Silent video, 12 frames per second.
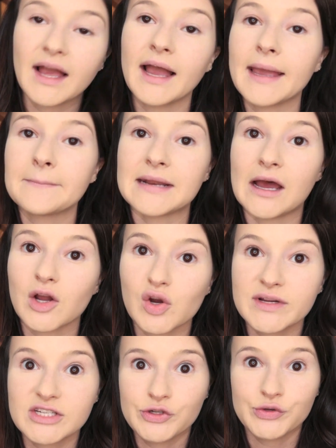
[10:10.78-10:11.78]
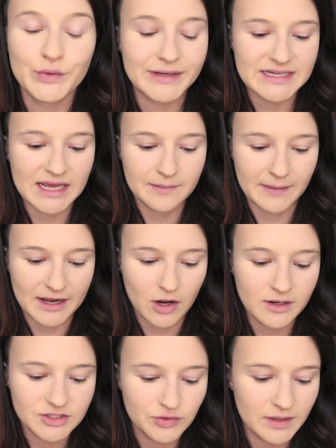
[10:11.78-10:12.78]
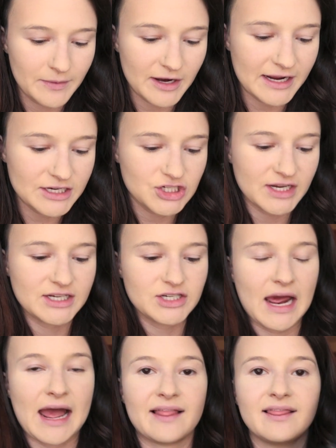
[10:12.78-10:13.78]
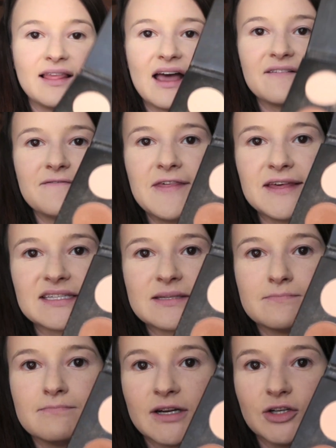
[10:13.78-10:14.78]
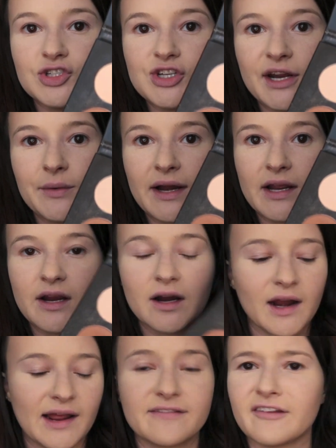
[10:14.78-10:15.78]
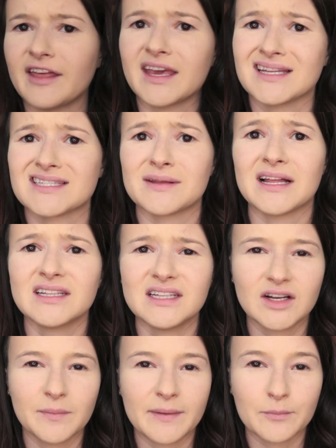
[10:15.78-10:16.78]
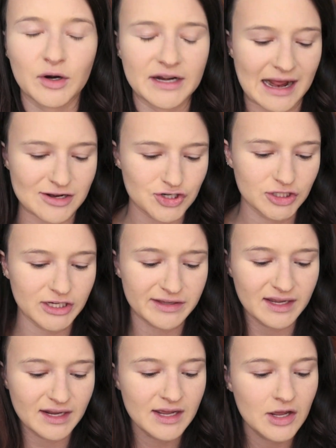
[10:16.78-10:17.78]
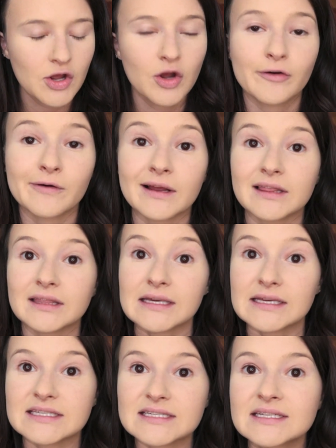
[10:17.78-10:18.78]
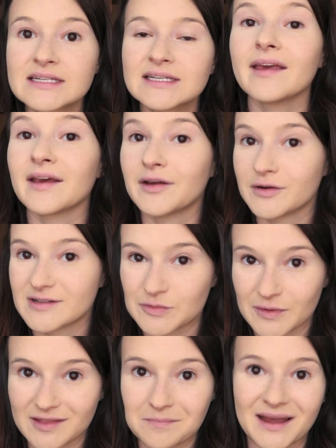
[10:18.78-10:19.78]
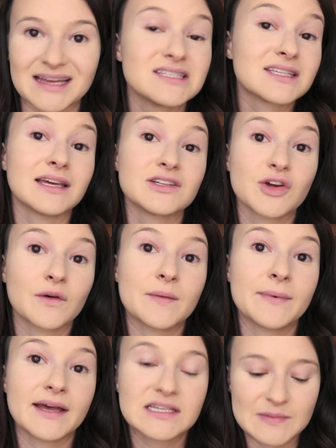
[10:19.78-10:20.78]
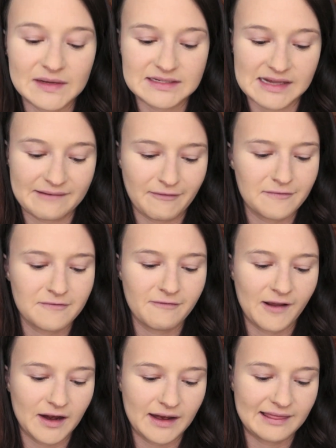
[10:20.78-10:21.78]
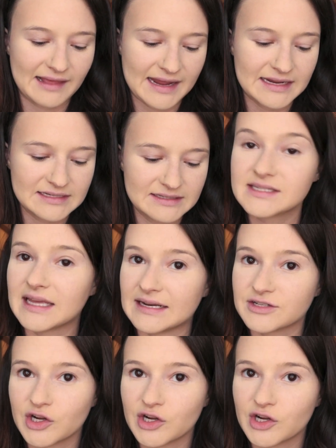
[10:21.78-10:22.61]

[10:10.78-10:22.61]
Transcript: I am now going to take my contour brush, and I love this middle shade right here. I feel like it's a little bit more natural looking, or at least it goes with my skin tone the best because I have a very light skin